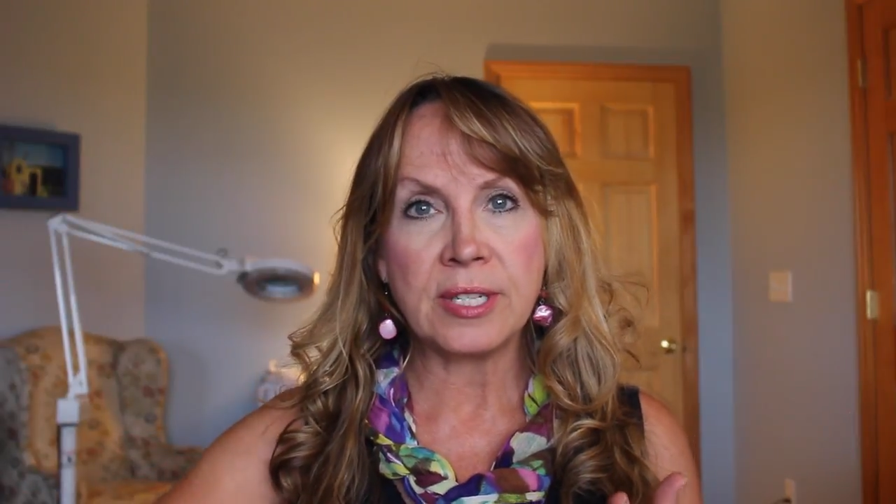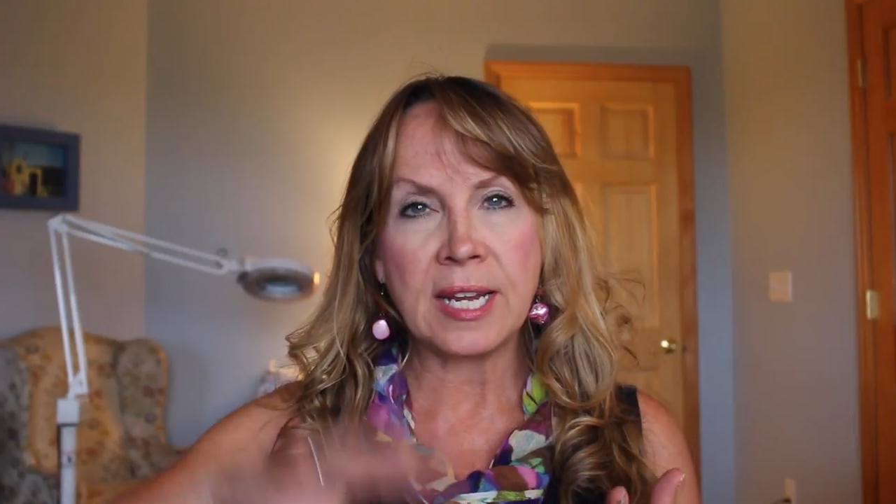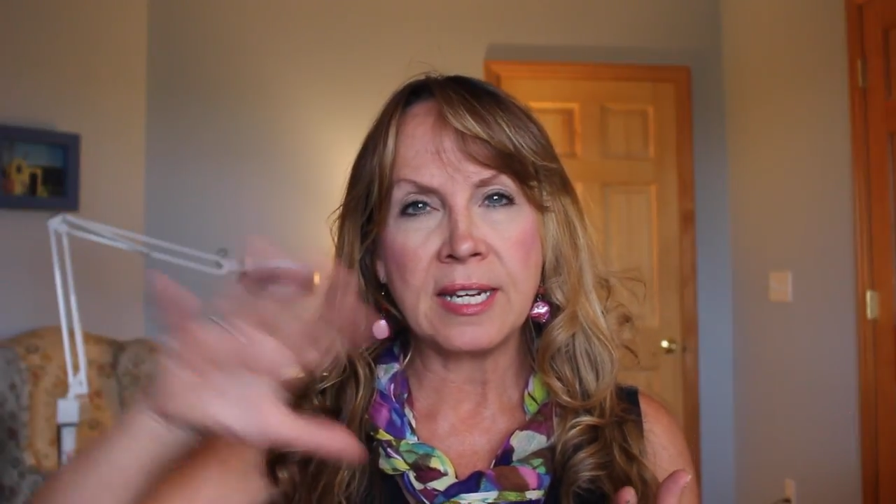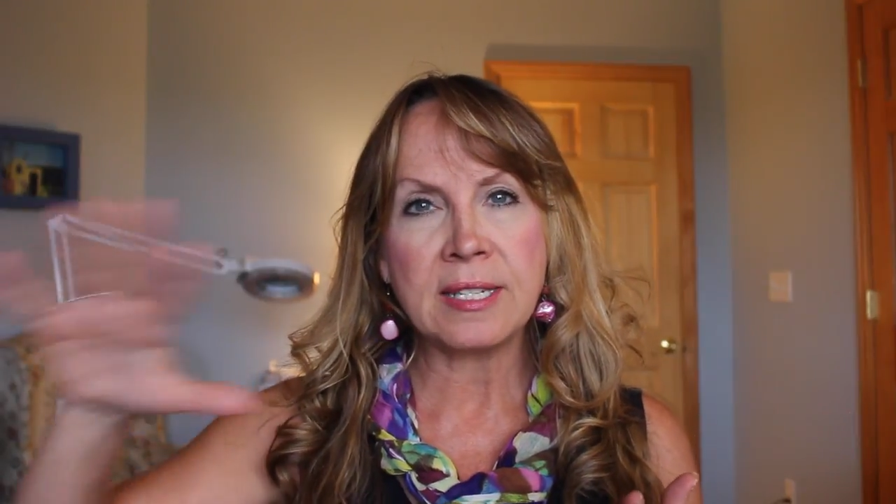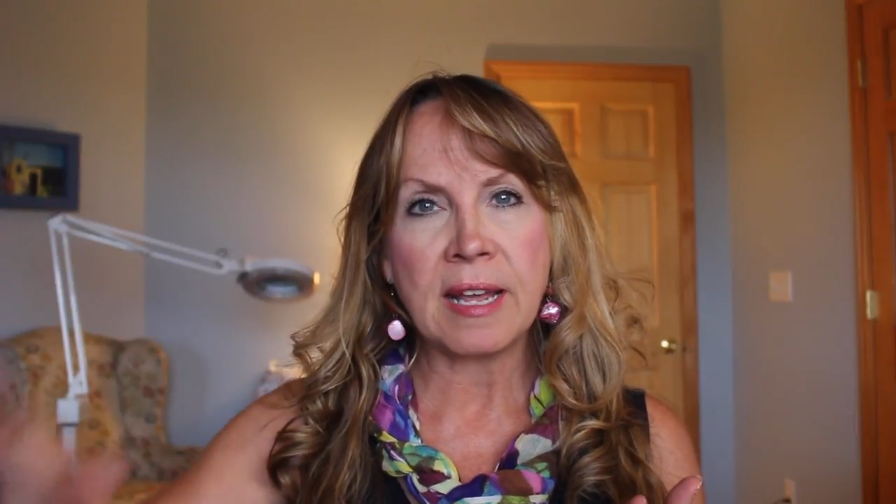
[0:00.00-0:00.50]

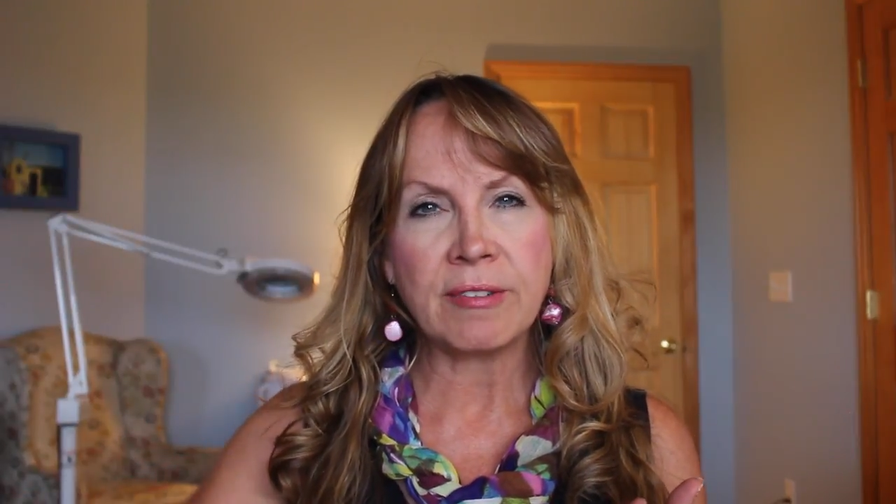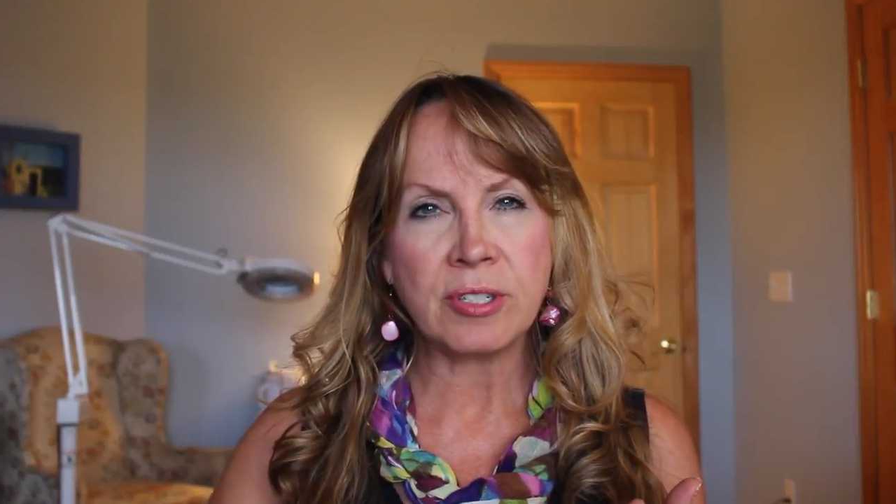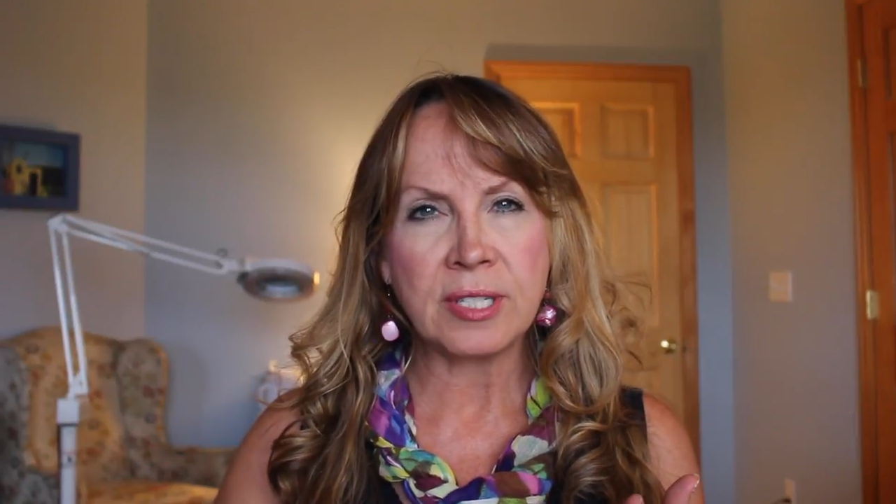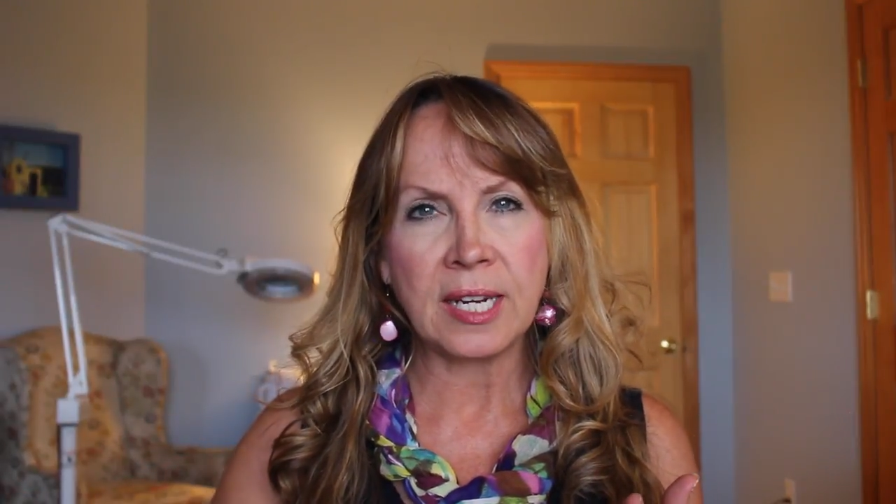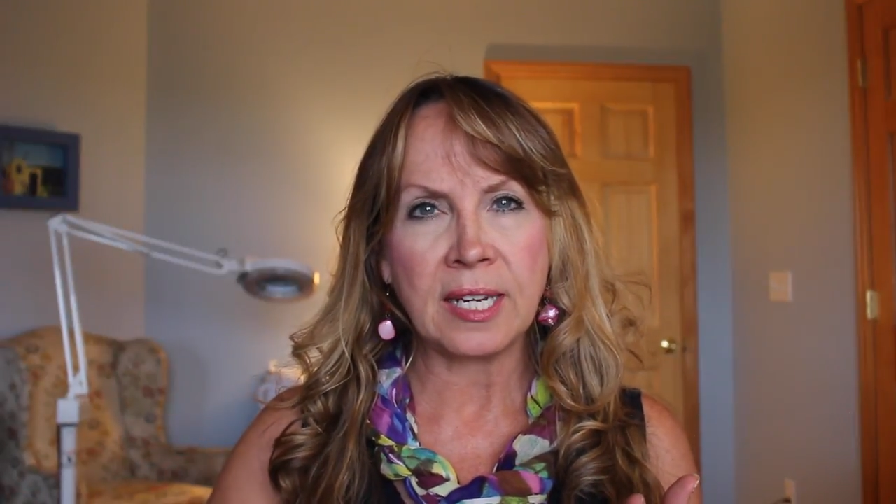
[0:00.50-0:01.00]
days
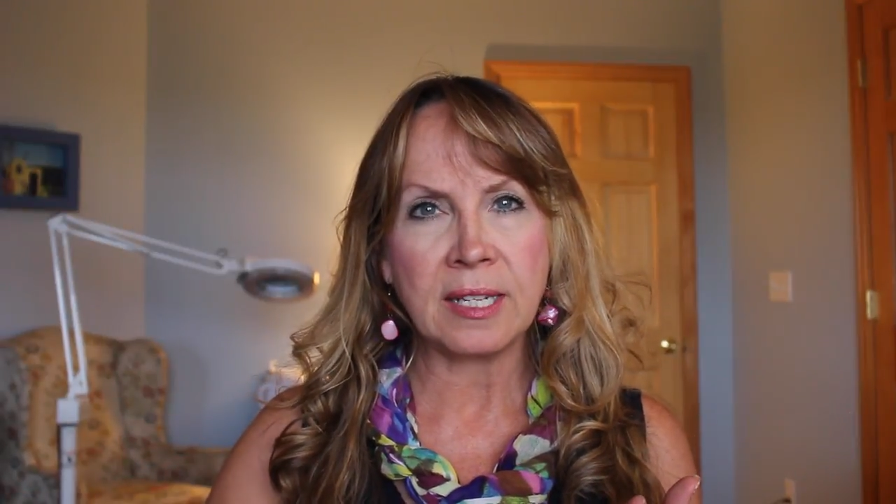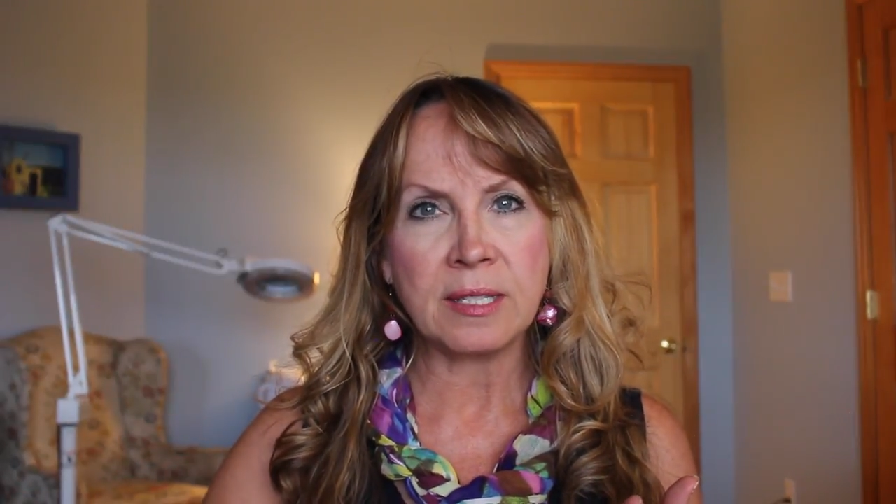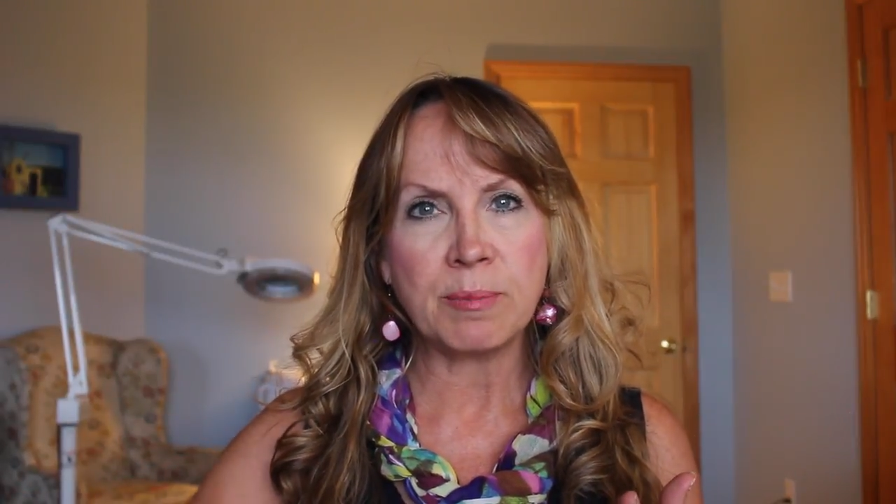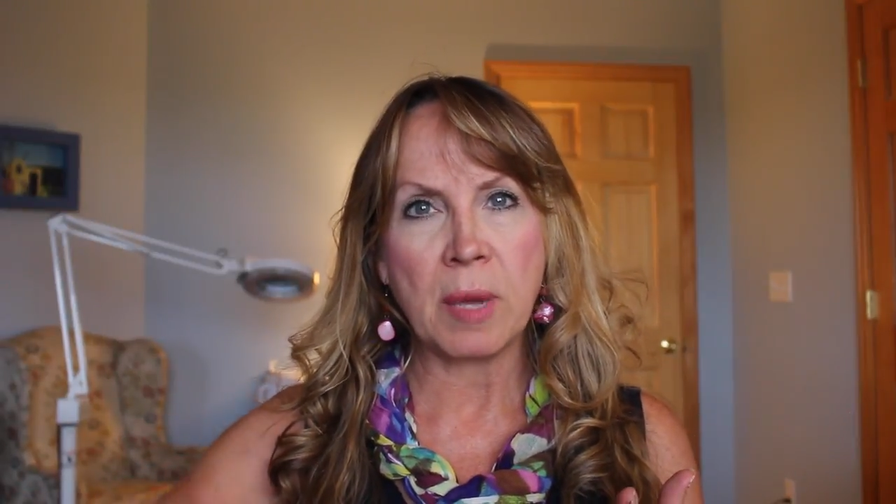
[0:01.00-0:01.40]
after days,